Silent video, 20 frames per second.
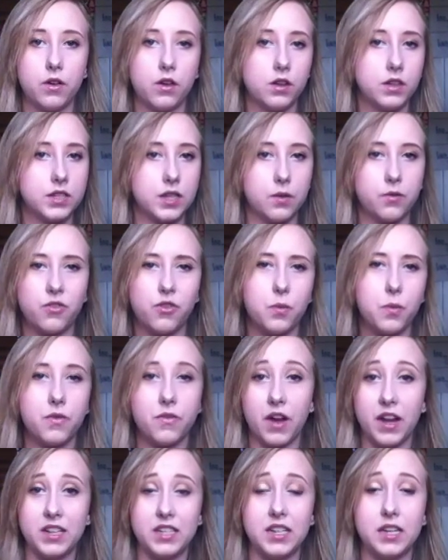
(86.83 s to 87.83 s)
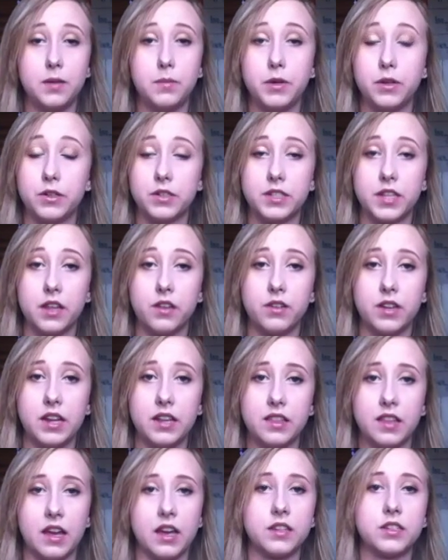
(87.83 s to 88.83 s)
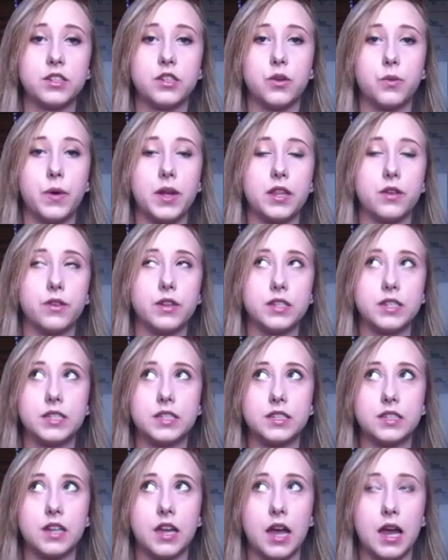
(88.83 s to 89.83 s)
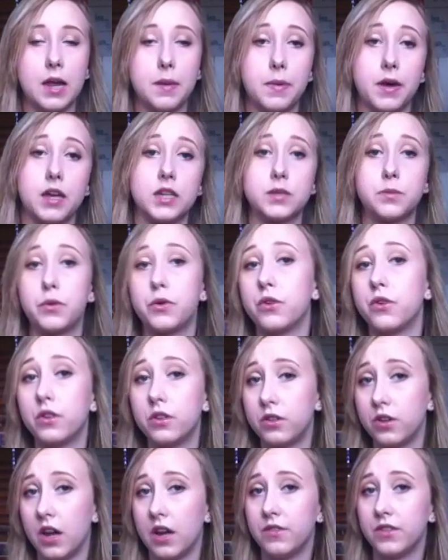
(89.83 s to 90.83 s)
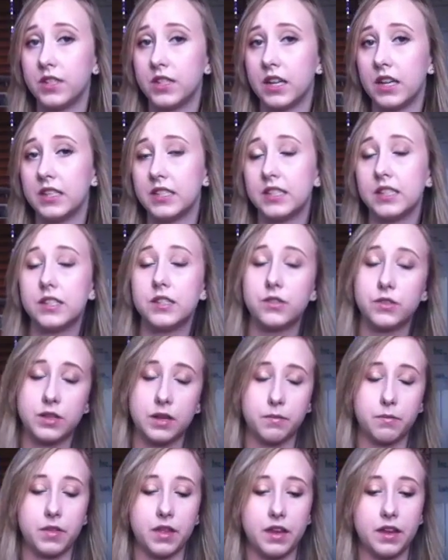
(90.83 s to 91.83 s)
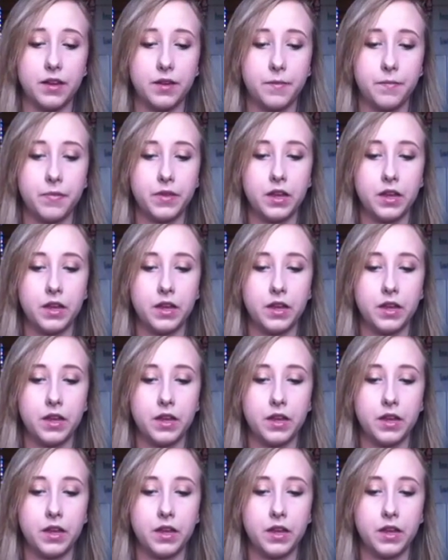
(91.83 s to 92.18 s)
some form of ID because they'll need that, so whether it's a passport or a driver's license or something,